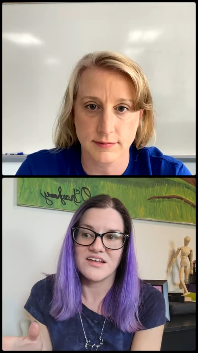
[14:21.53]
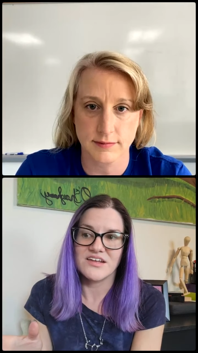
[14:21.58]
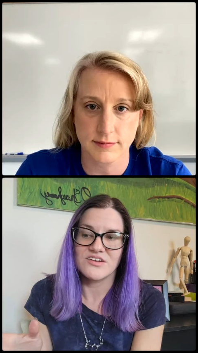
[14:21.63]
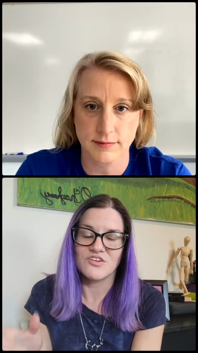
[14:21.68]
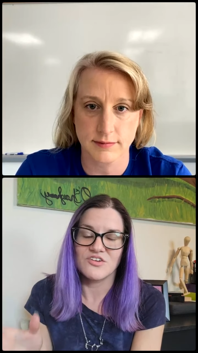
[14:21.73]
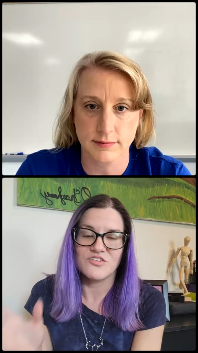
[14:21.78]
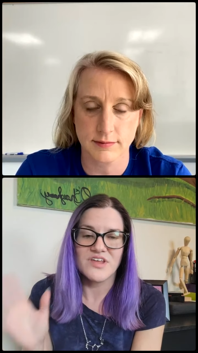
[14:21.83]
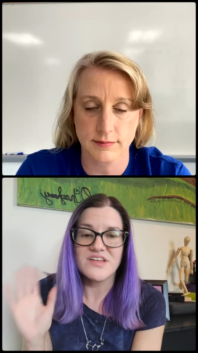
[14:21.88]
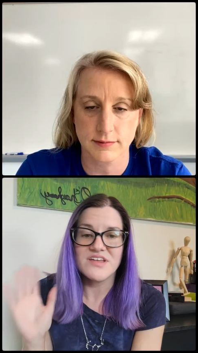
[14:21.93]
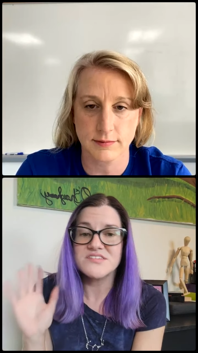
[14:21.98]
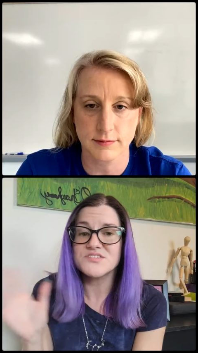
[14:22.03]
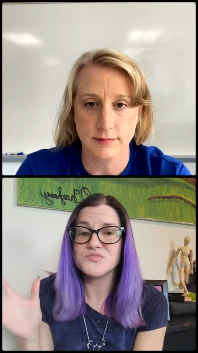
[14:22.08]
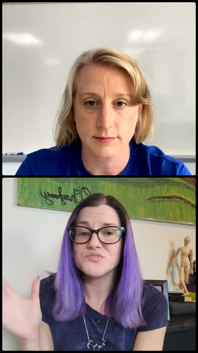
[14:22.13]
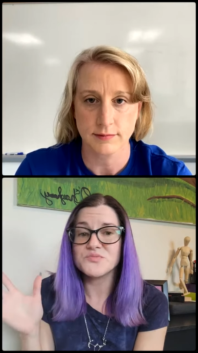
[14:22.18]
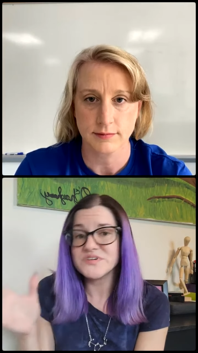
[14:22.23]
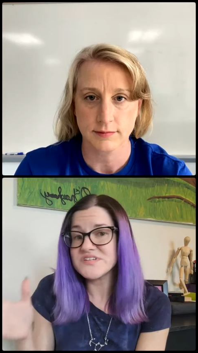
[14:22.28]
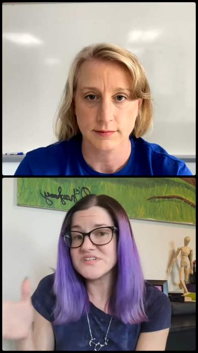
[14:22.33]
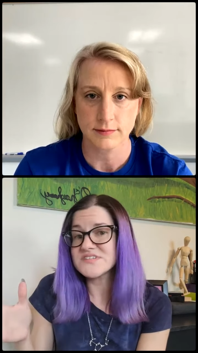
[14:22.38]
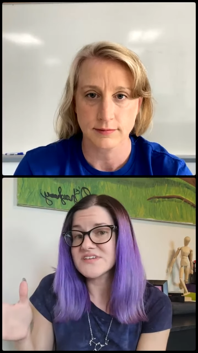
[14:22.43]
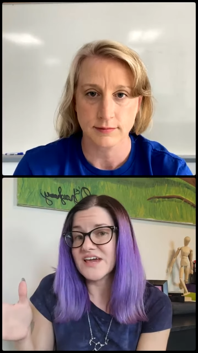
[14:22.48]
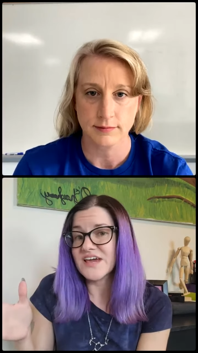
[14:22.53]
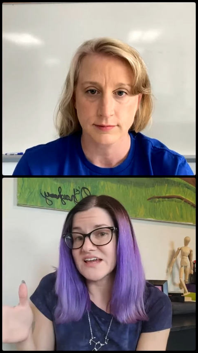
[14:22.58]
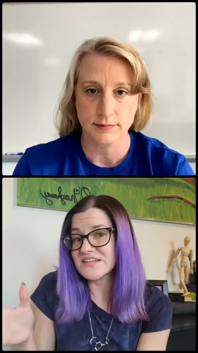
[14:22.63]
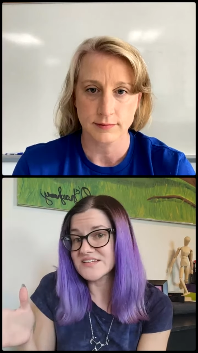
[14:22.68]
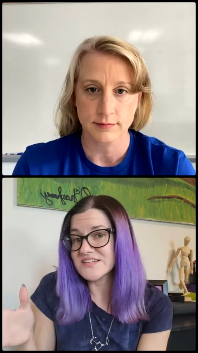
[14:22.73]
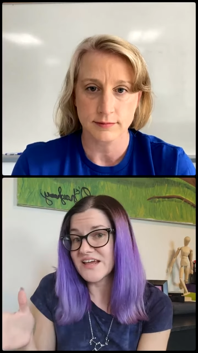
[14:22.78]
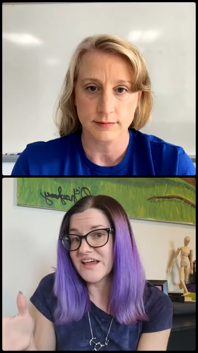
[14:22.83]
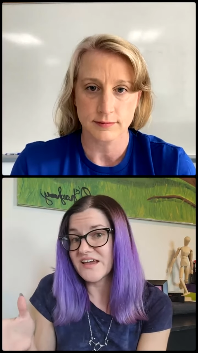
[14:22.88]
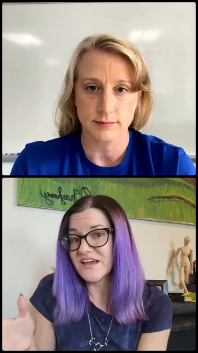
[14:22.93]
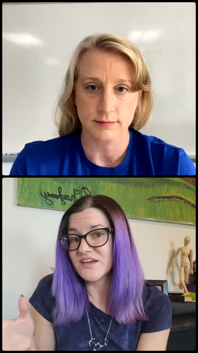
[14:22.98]
Speaker 1: you know that's the risk i
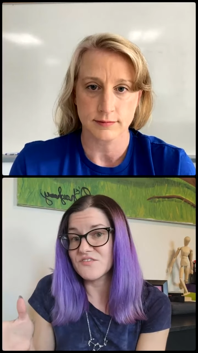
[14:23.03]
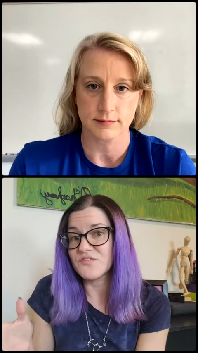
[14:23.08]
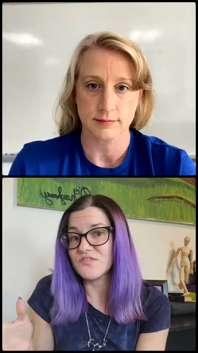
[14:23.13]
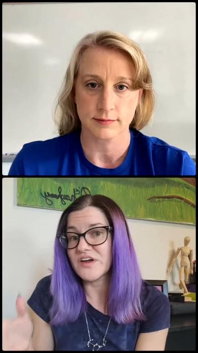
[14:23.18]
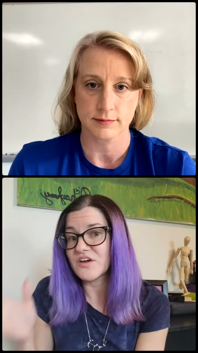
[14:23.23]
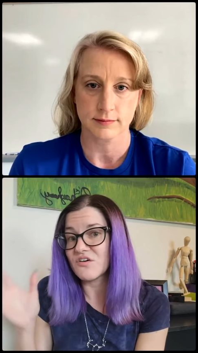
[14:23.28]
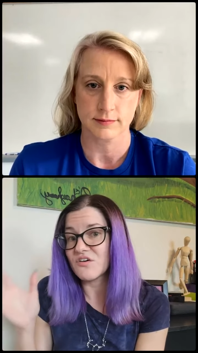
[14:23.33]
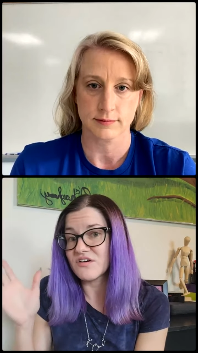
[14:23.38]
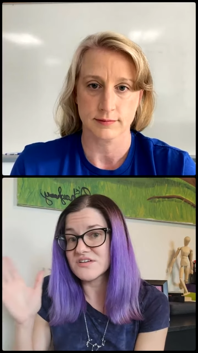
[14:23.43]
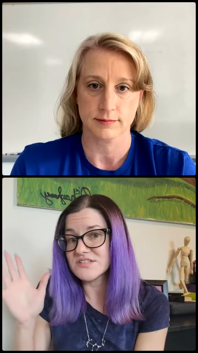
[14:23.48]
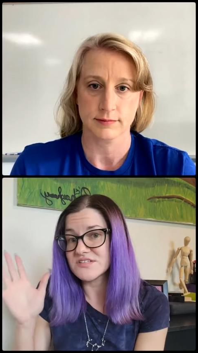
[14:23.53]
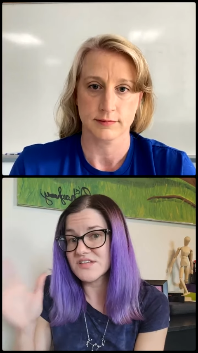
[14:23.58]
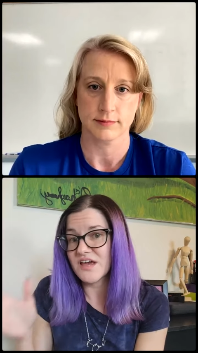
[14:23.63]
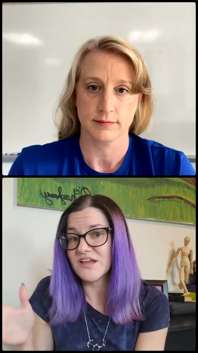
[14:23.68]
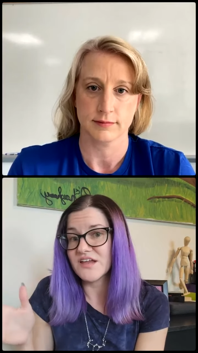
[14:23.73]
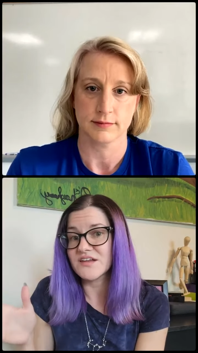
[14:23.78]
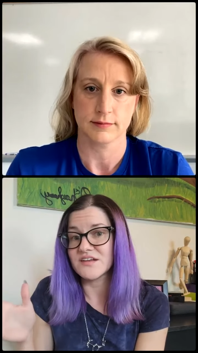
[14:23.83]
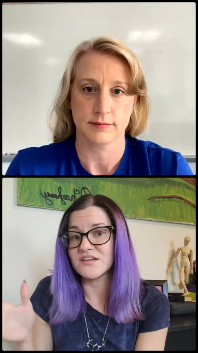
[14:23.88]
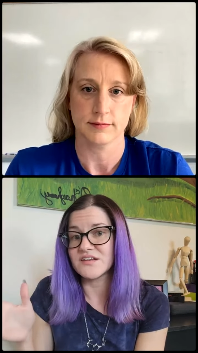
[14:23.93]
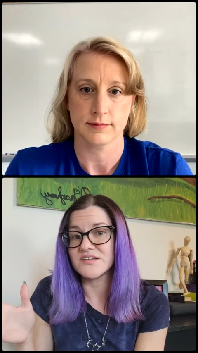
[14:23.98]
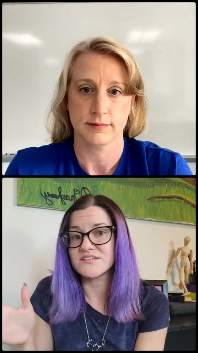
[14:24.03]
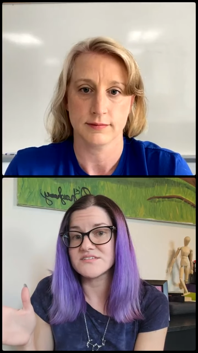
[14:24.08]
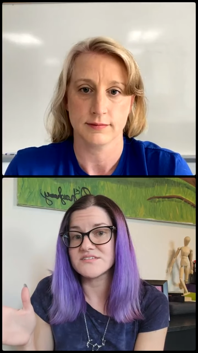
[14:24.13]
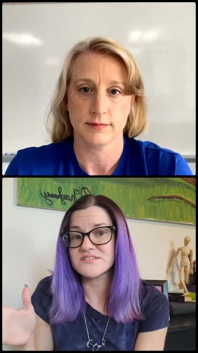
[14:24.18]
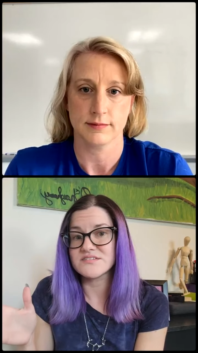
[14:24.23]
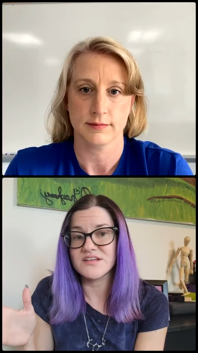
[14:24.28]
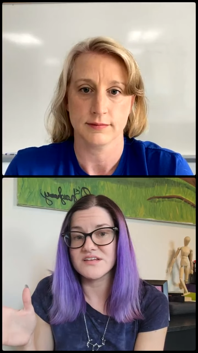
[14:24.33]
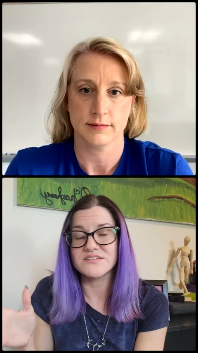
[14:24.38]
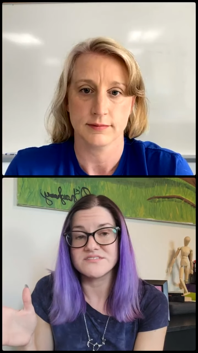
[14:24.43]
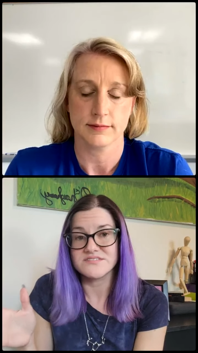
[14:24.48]
take if i go outside and
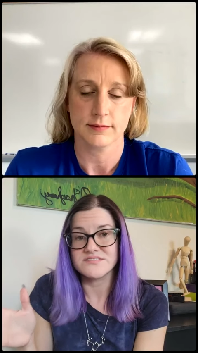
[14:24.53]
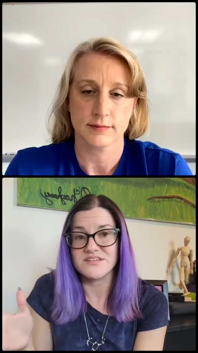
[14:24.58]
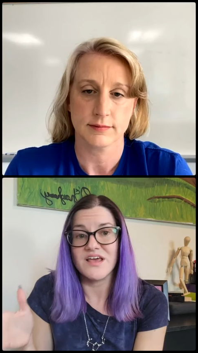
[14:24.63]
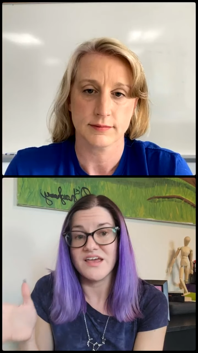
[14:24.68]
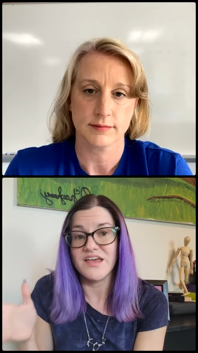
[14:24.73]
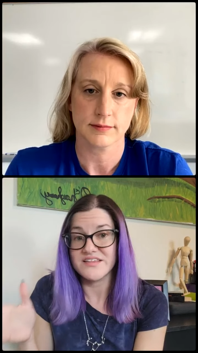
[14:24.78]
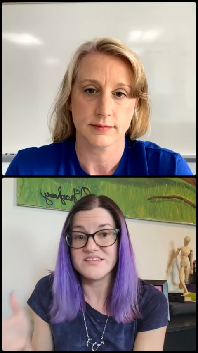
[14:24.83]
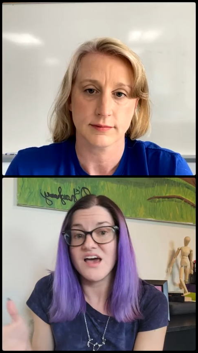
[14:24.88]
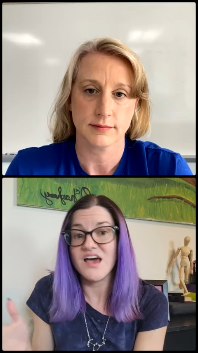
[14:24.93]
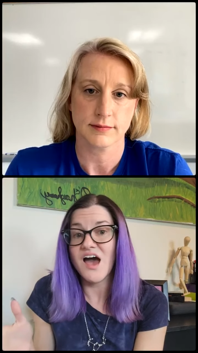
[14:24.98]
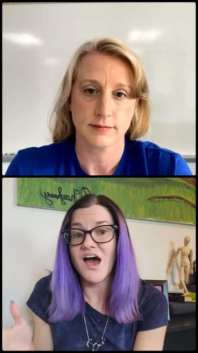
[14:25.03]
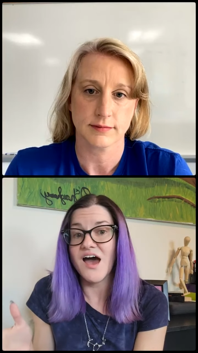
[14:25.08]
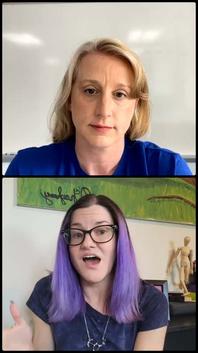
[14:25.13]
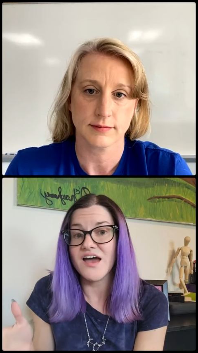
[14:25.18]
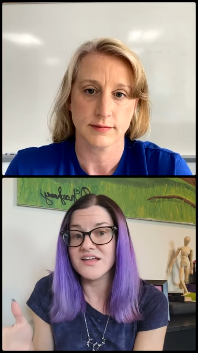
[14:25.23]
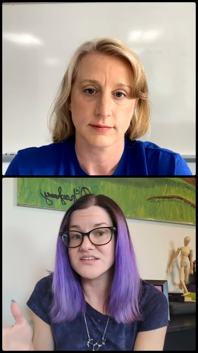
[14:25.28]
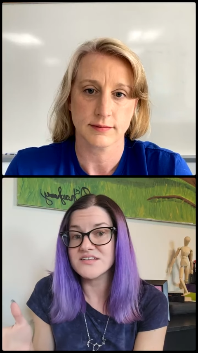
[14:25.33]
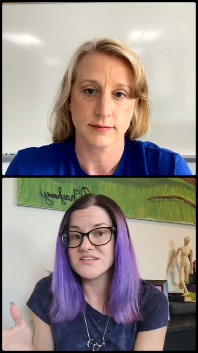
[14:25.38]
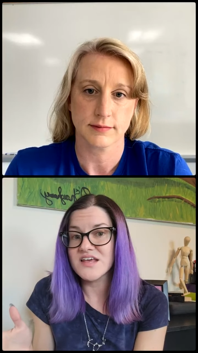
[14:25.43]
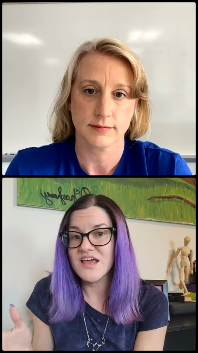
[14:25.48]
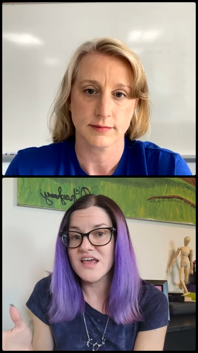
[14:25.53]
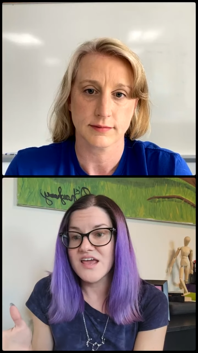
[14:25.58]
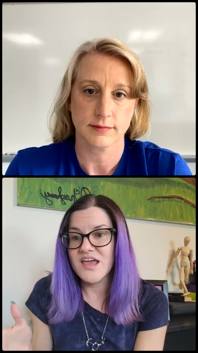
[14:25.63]
it's it's, it's hot